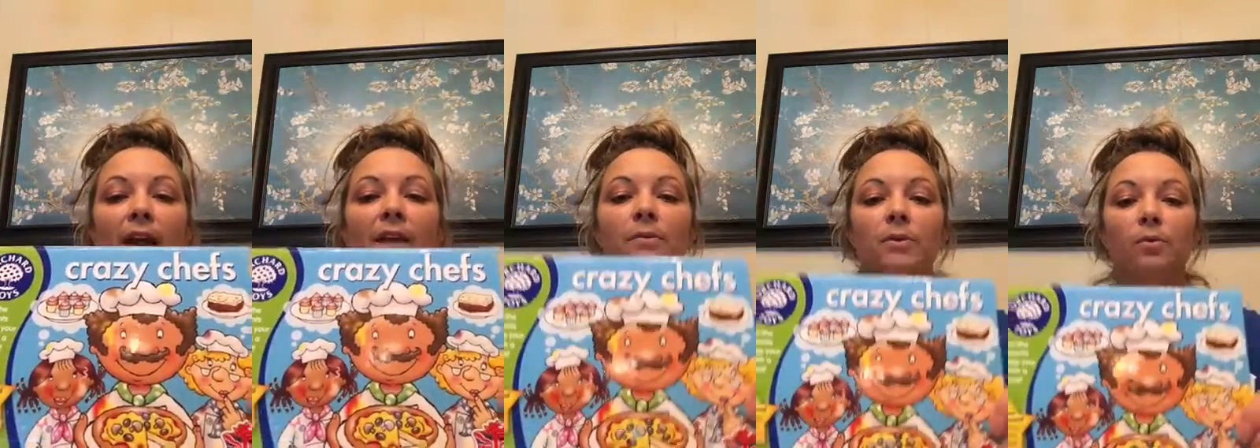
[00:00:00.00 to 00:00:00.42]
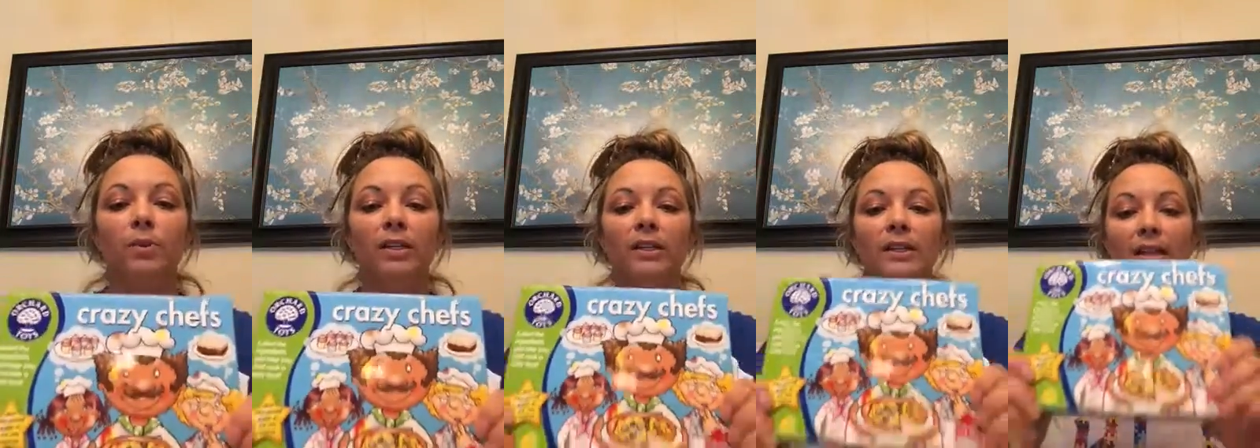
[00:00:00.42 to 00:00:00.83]
And it was a
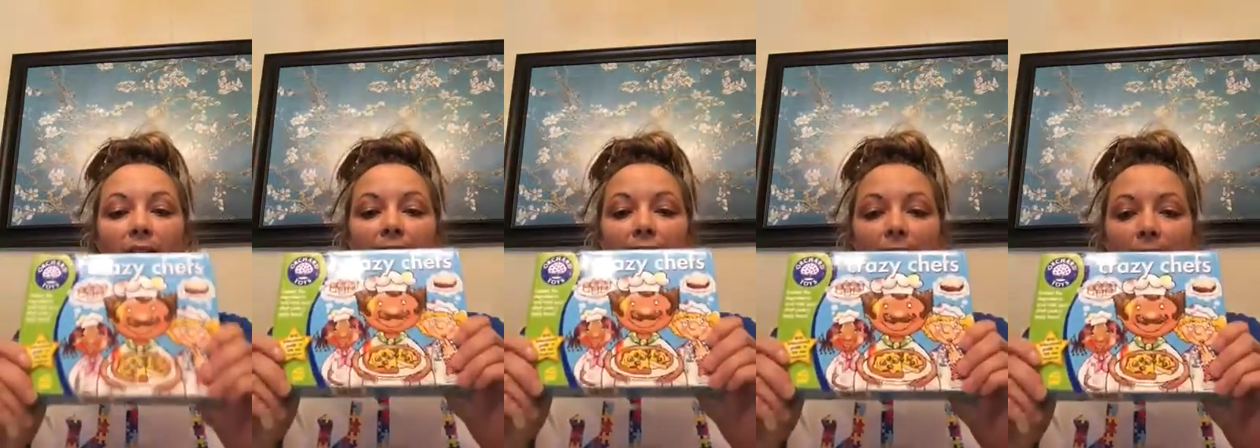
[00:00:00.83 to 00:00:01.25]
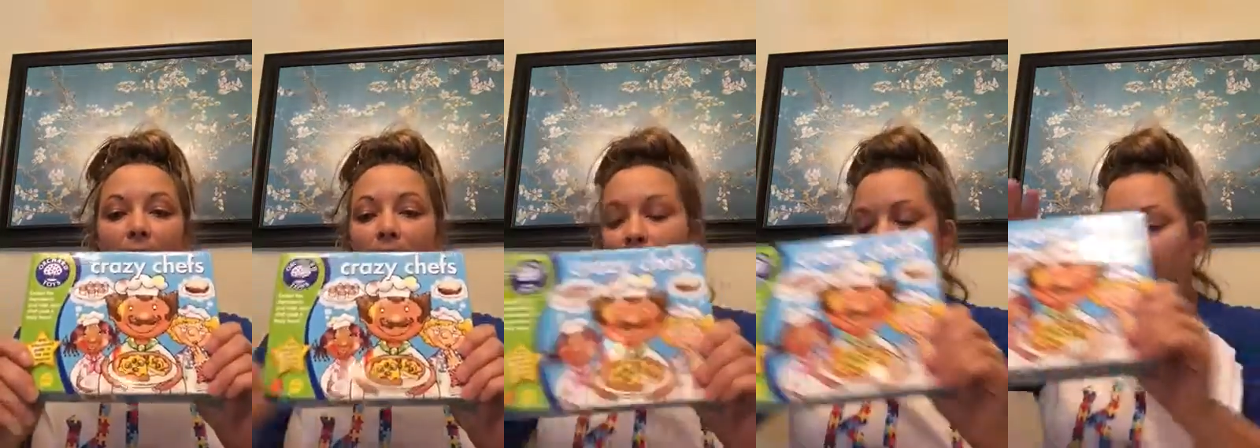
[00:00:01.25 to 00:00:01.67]
really neat
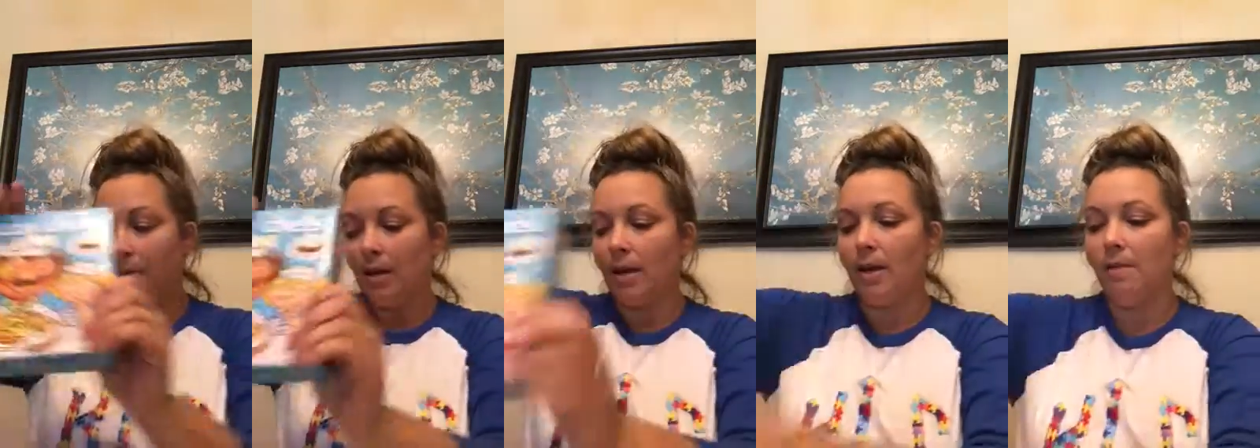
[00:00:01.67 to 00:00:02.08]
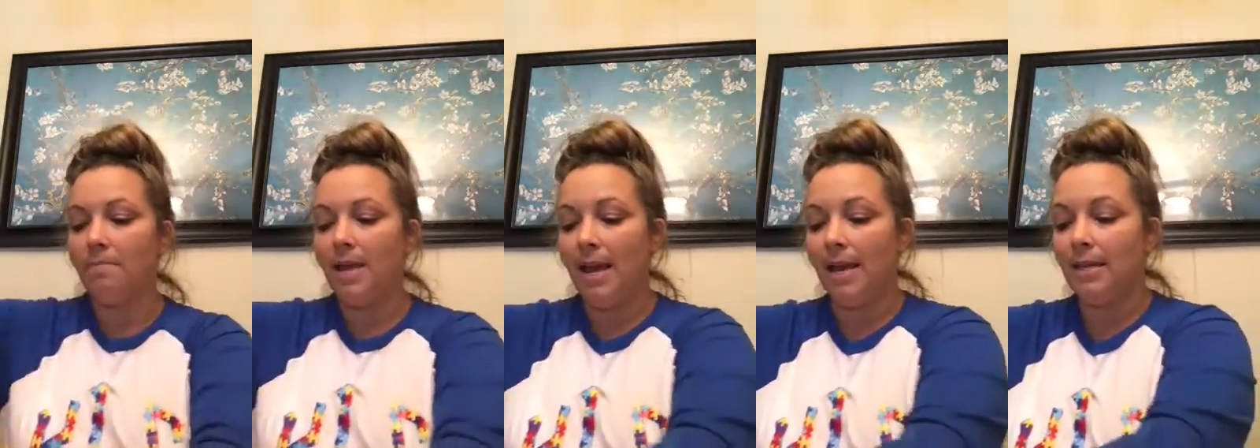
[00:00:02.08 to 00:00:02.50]
game.
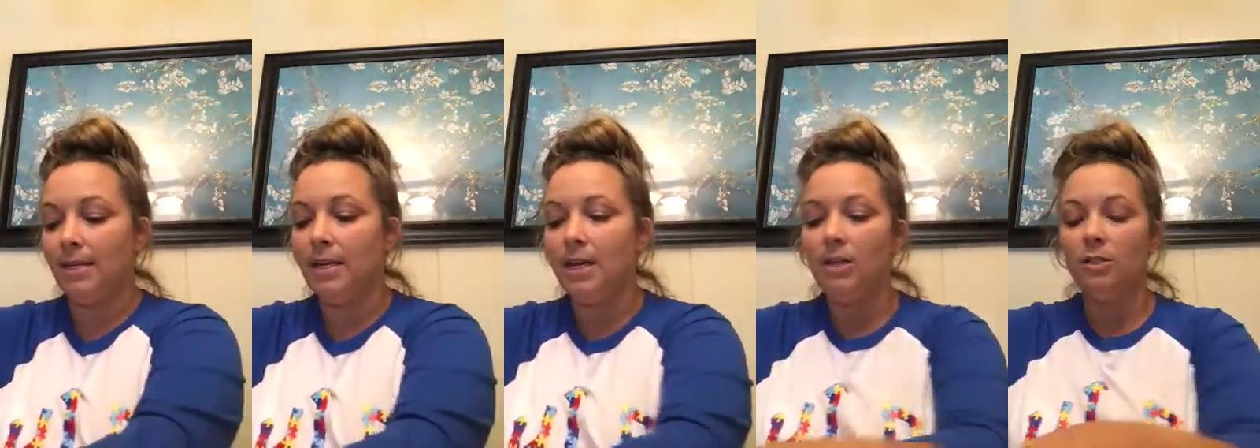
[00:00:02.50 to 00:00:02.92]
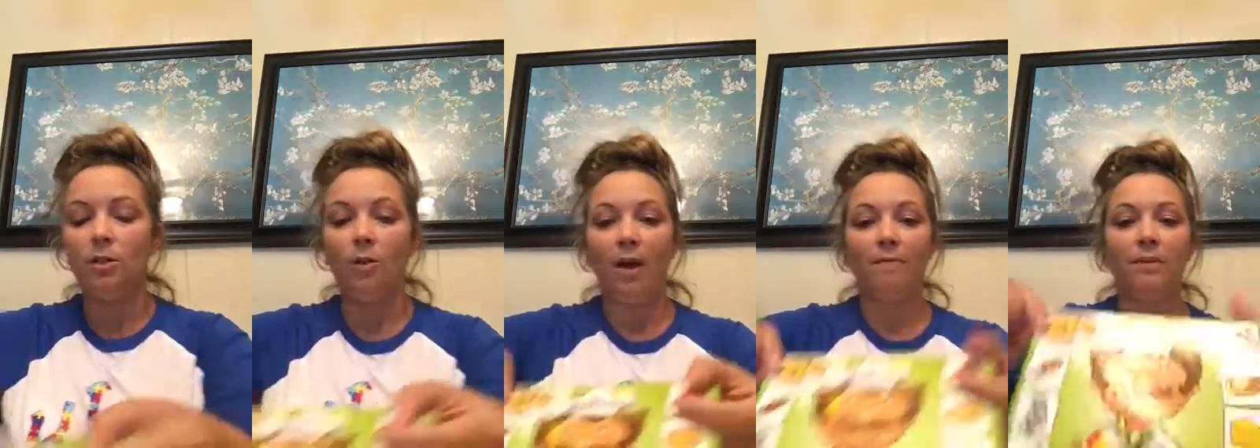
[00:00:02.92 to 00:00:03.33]
And so
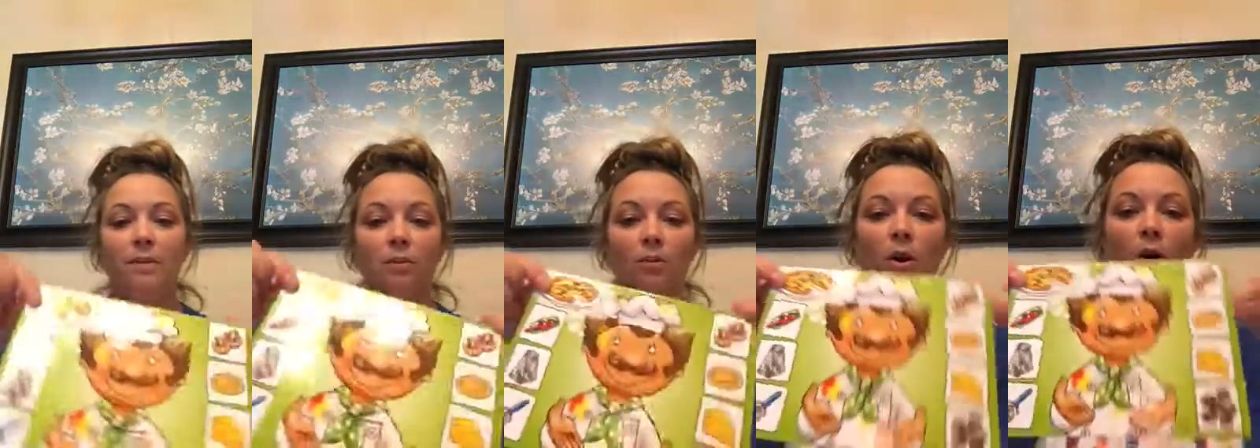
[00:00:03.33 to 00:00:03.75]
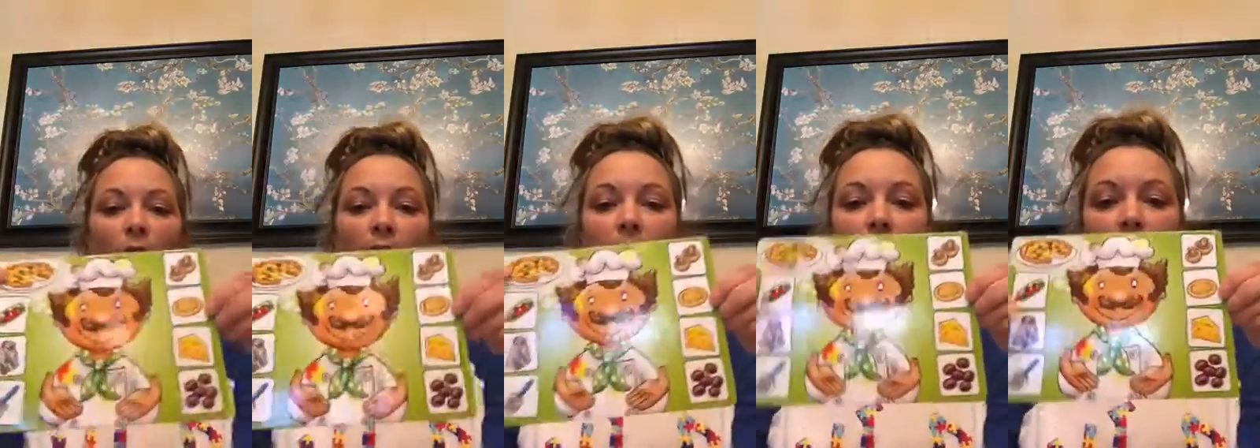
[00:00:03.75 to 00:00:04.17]
you have these little
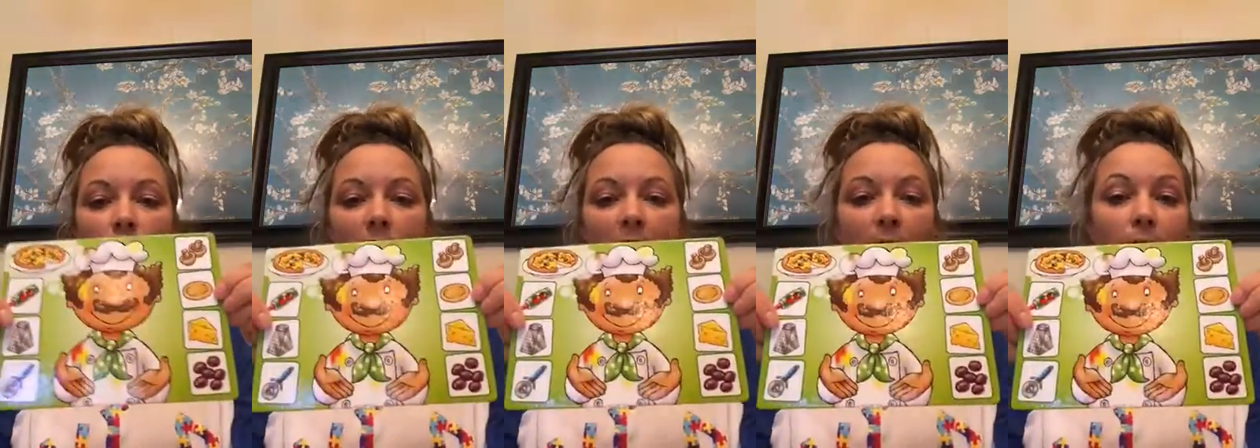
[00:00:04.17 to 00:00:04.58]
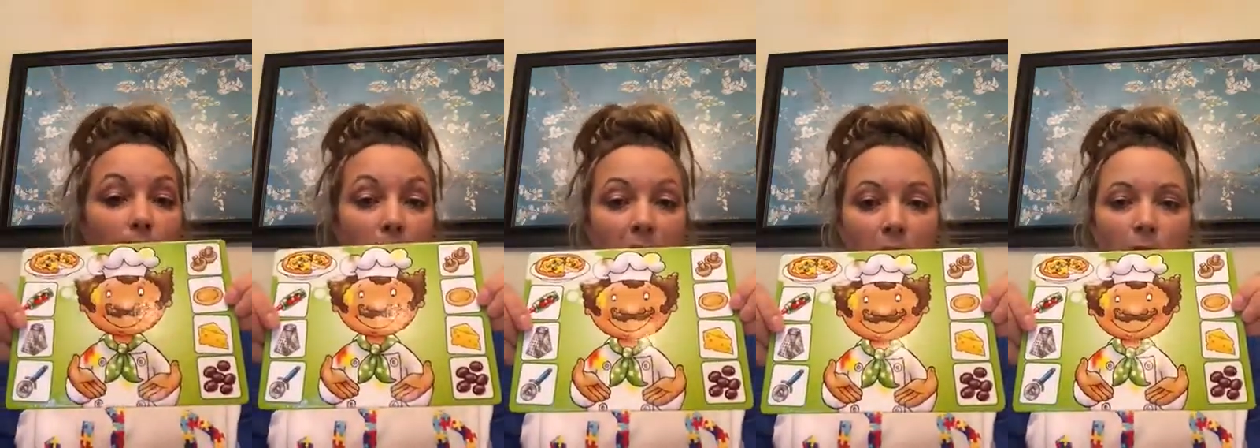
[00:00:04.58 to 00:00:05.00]
cards, and you have a
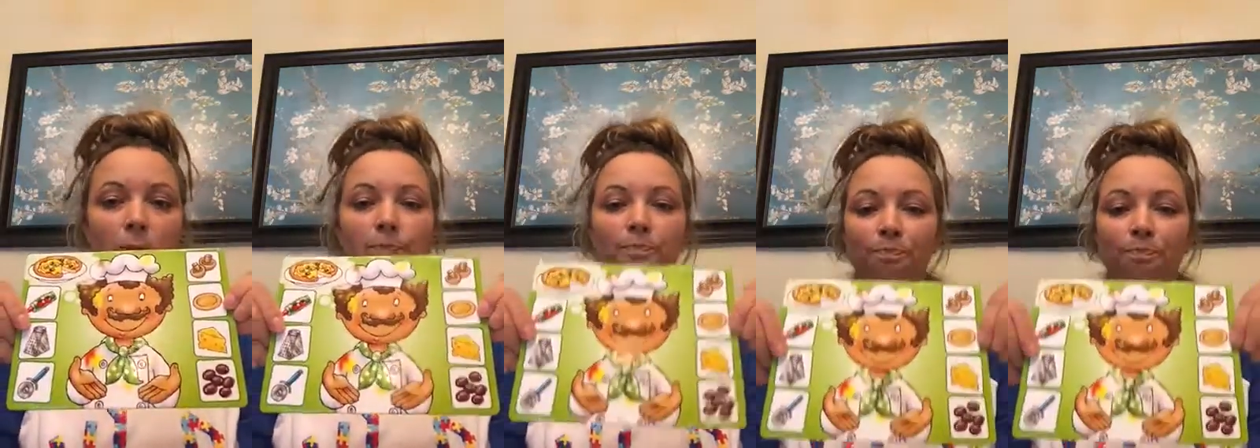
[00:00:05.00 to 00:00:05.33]
spinner.